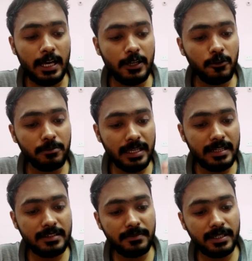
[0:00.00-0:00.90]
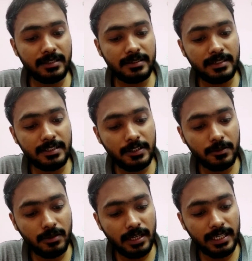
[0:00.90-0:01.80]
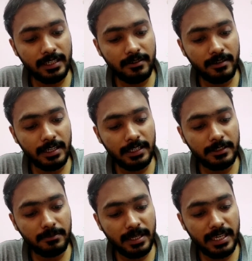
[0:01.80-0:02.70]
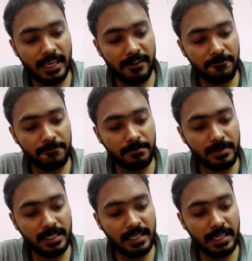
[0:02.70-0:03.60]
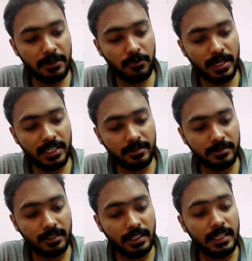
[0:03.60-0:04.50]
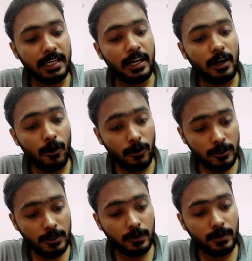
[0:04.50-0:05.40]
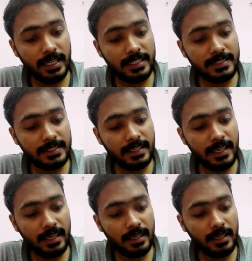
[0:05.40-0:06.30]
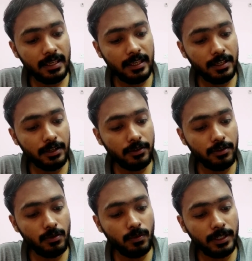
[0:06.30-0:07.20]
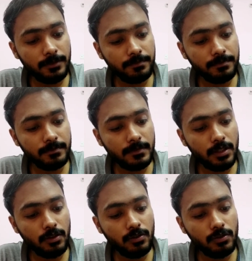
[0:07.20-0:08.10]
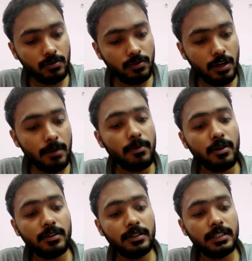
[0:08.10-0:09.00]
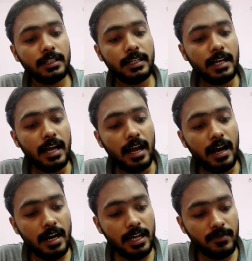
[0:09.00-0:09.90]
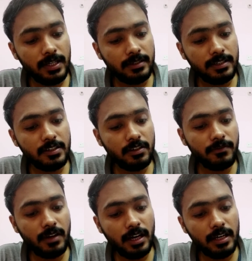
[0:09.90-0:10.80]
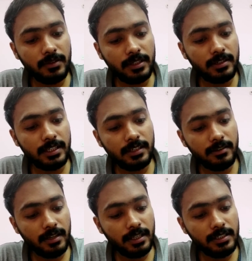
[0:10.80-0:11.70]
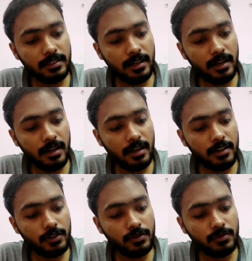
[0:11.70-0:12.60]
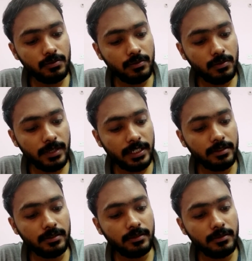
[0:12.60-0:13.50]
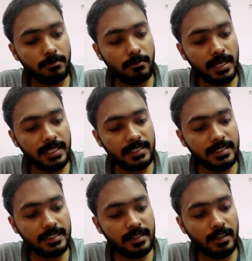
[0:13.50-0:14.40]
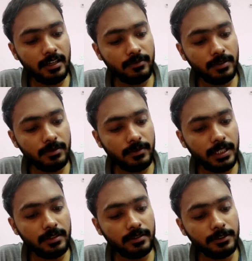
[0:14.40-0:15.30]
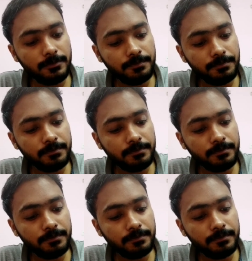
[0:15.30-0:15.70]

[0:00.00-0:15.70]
I hope that is making sense. So I can write my FBA vector also as K Q1 Q2 upon r vector. Instead of r vector, I can write r2 vector minus r1 vector